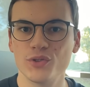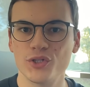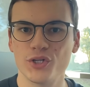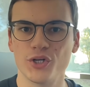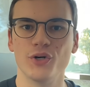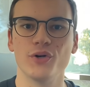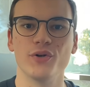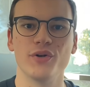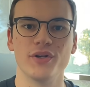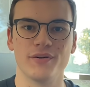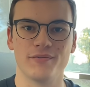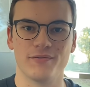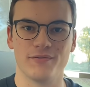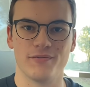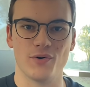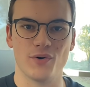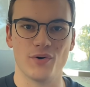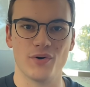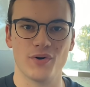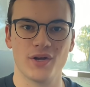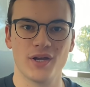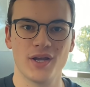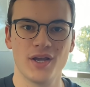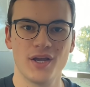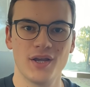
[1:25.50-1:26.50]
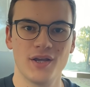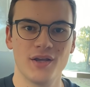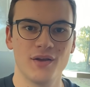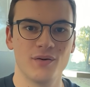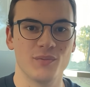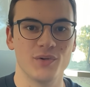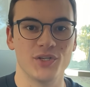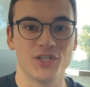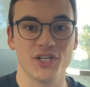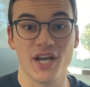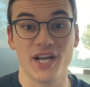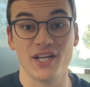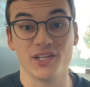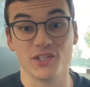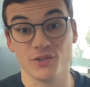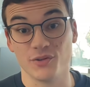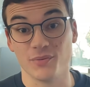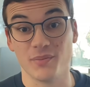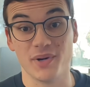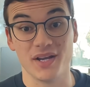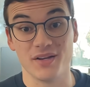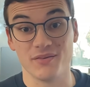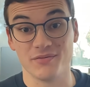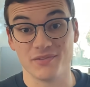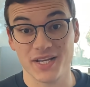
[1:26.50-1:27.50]
tuning fork, which, as you
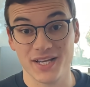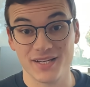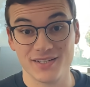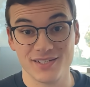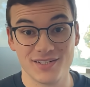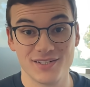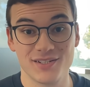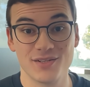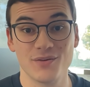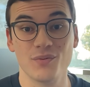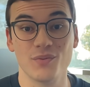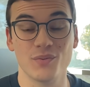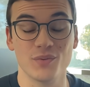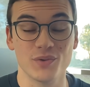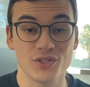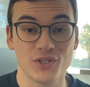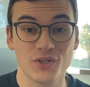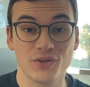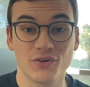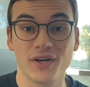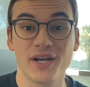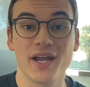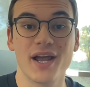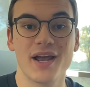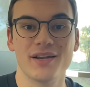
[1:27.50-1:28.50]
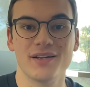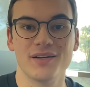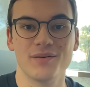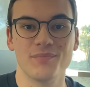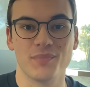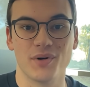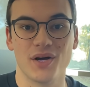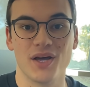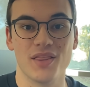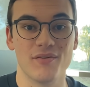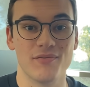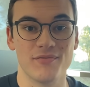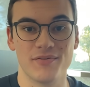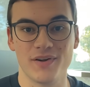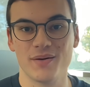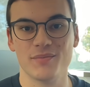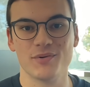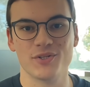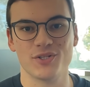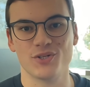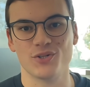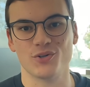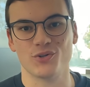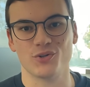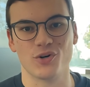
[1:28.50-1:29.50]
may have guessed, was created by the
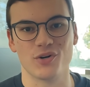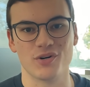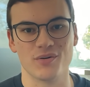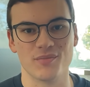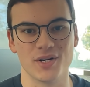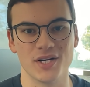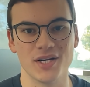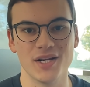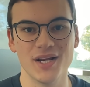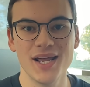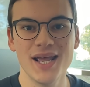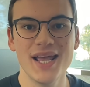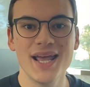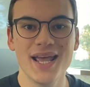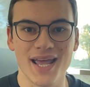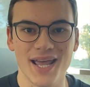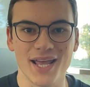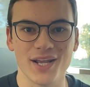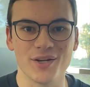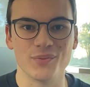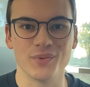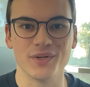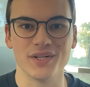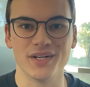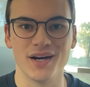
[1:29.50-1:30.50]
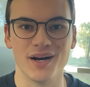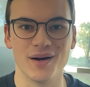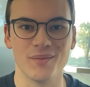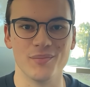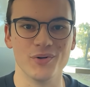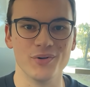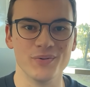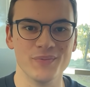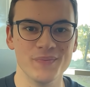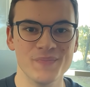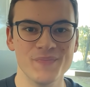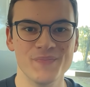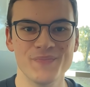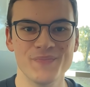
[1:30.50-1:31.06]
famous astronomer Edwin Hubble.